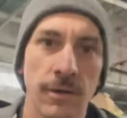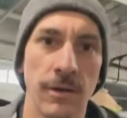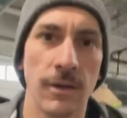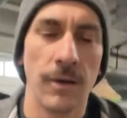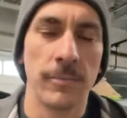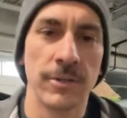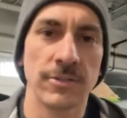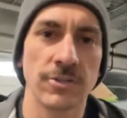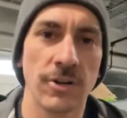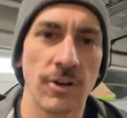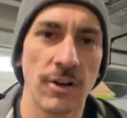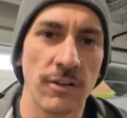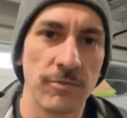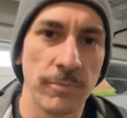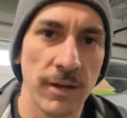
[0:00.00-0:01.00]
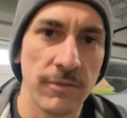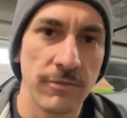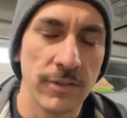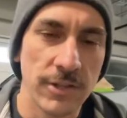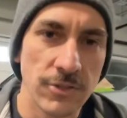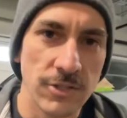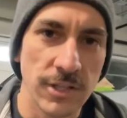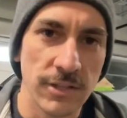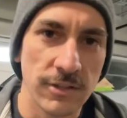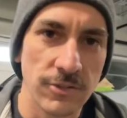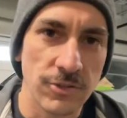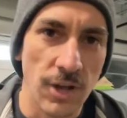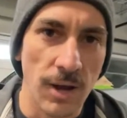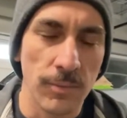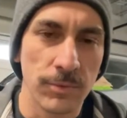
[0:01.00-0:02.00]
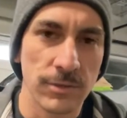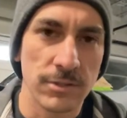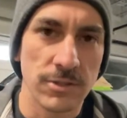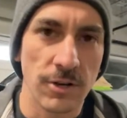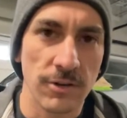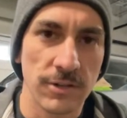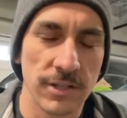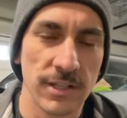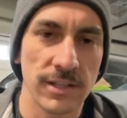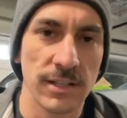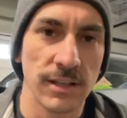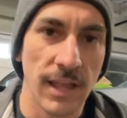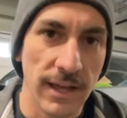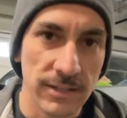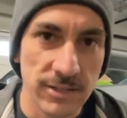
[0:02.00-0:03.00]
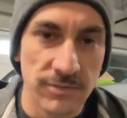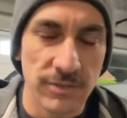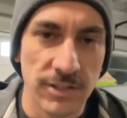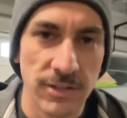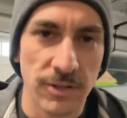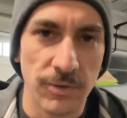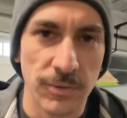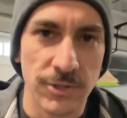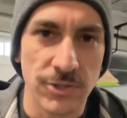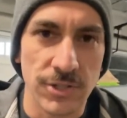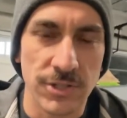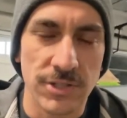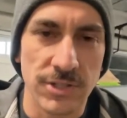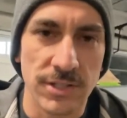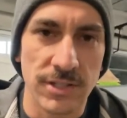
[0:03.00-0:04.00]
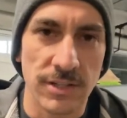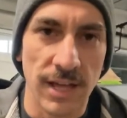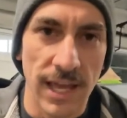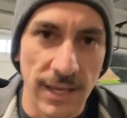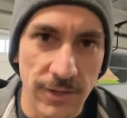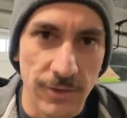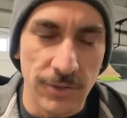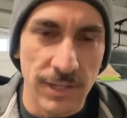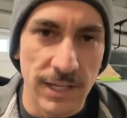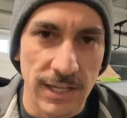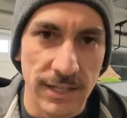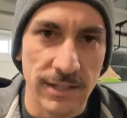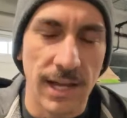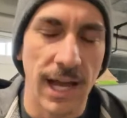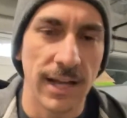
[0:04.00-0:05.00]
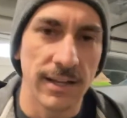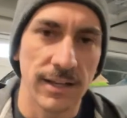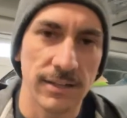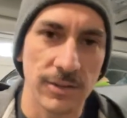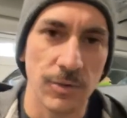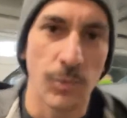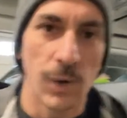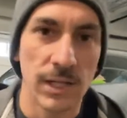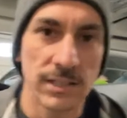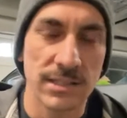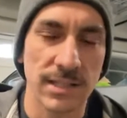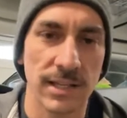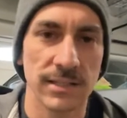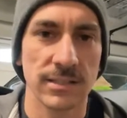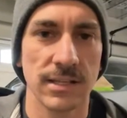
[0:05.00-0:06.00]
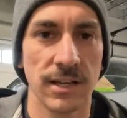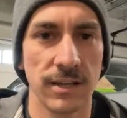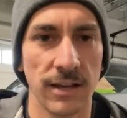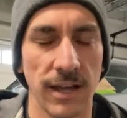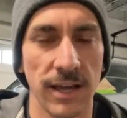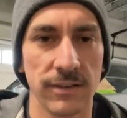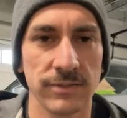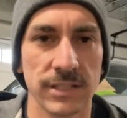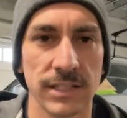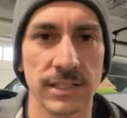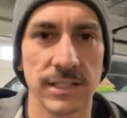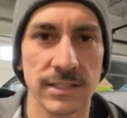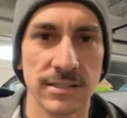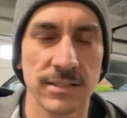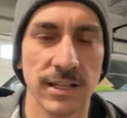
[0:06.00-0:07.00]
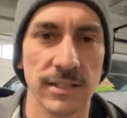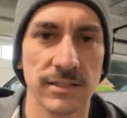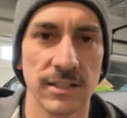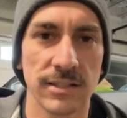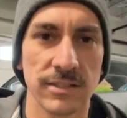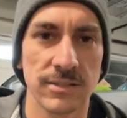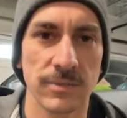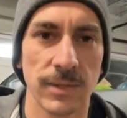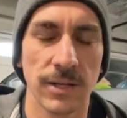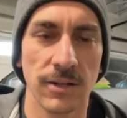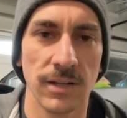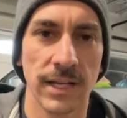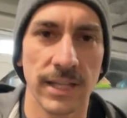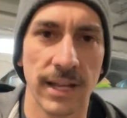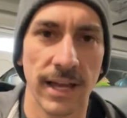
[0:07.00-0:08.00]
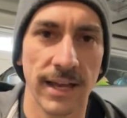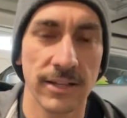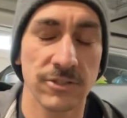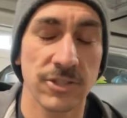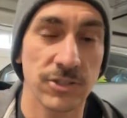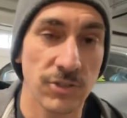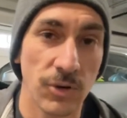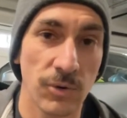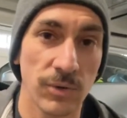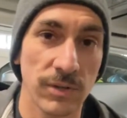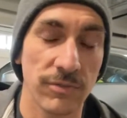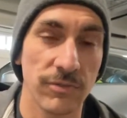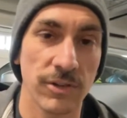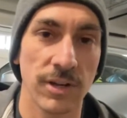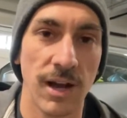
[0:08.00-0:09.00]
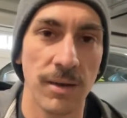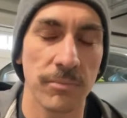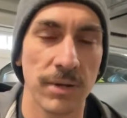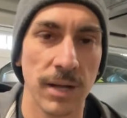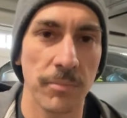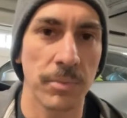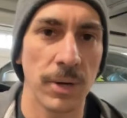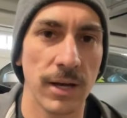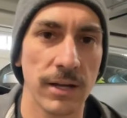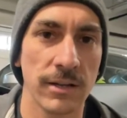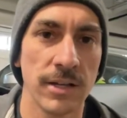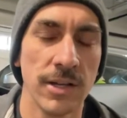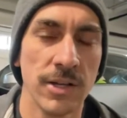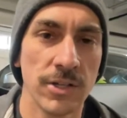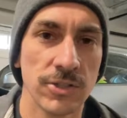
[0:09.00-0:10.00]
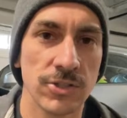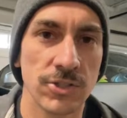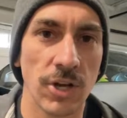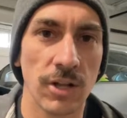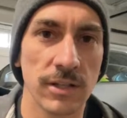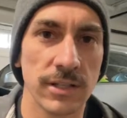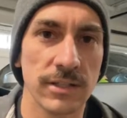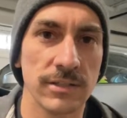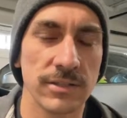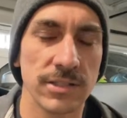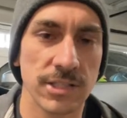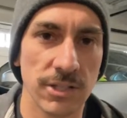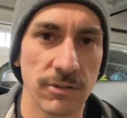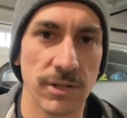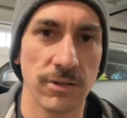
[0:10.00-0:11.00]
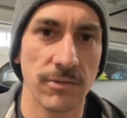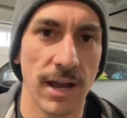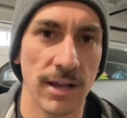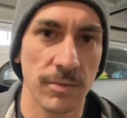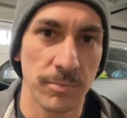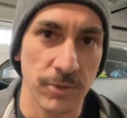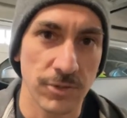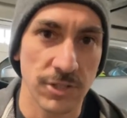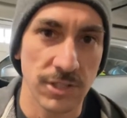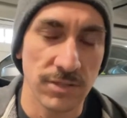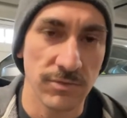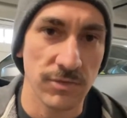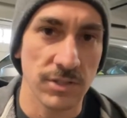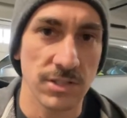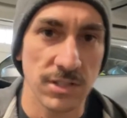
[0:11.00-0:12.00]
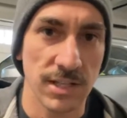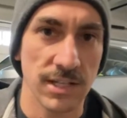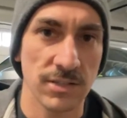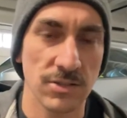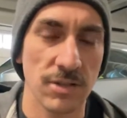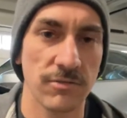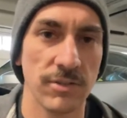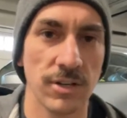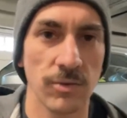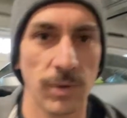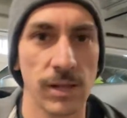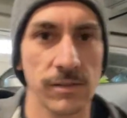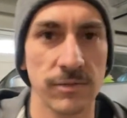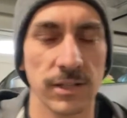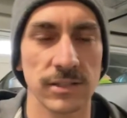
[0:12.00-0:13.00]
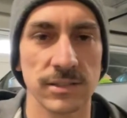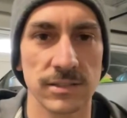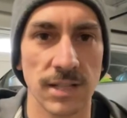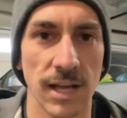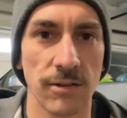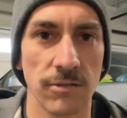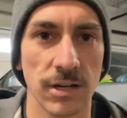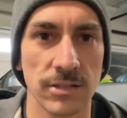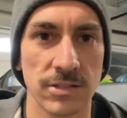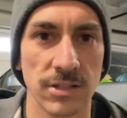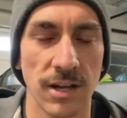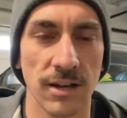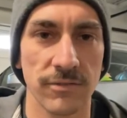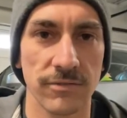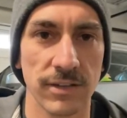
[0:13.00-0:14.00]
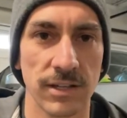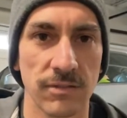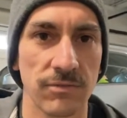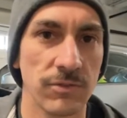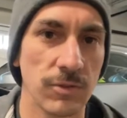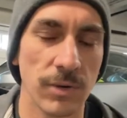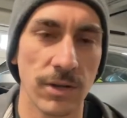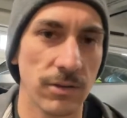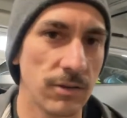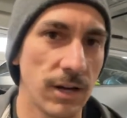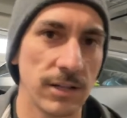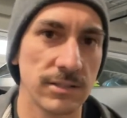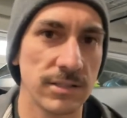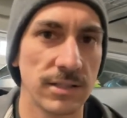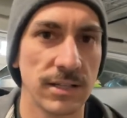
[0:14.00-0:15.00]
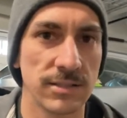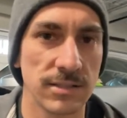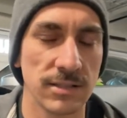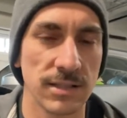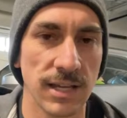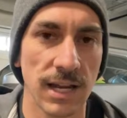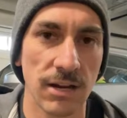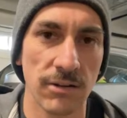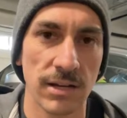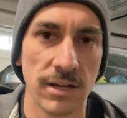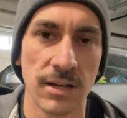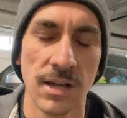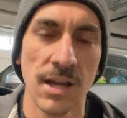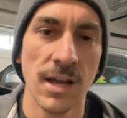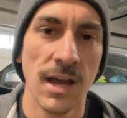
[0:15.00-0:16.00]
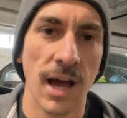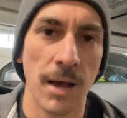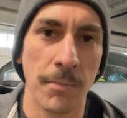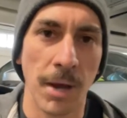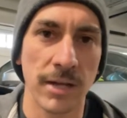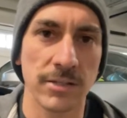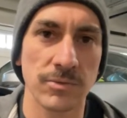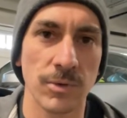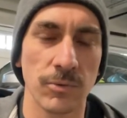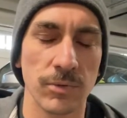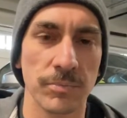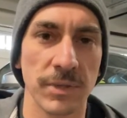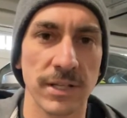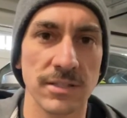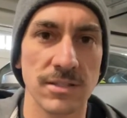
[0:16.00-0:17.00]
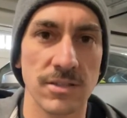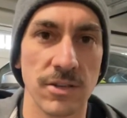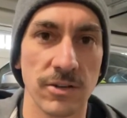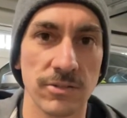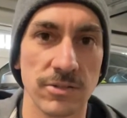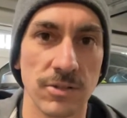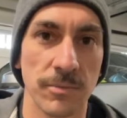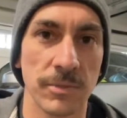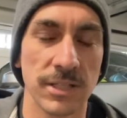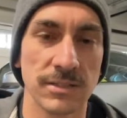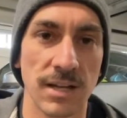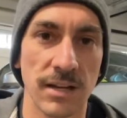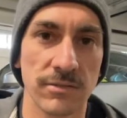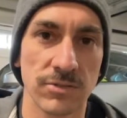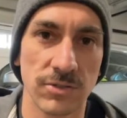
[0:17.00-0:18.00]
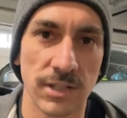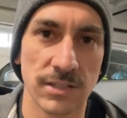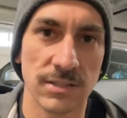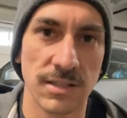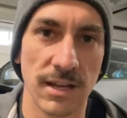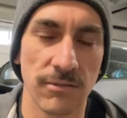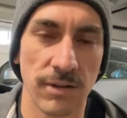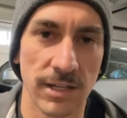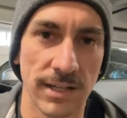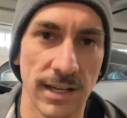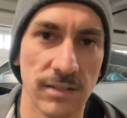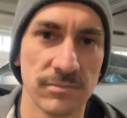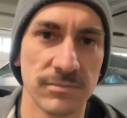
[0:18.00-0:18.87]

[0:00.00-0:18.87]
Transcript: I'm going to start off by finishing the job we started in the last video, which is the angle kit. I got the one side done. I have to get this side done as well. And I actually totally forgot, but I bought solid steering rack bushings for this thing. So I figure while I've got the tie rods off and a few other odds and ends in the area, I might as well replace those. So I'm going to dive straight into that right now.